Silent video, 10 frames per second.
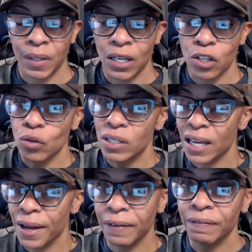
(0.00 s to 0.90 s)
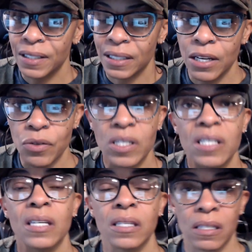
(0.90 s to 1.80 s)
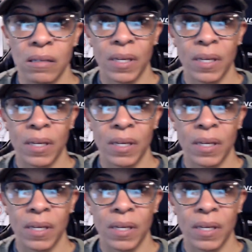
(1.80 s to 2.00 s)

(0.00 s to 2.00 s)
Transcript: So it's the F the Scale system.